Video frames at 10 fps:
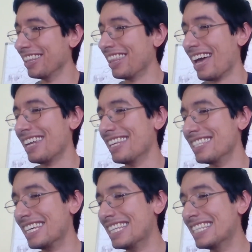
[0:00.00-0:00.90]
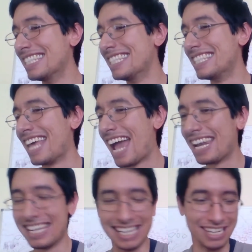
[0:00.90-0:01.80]
That is
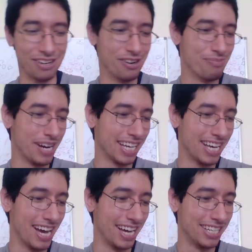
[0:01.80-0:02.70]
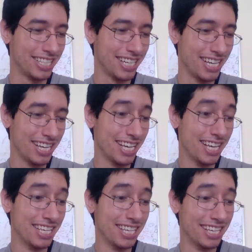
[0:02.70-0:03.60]
insanity. Oh my gosh.
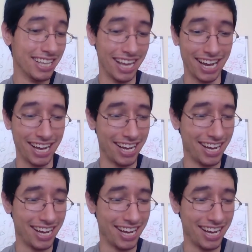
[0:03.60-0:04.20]
But,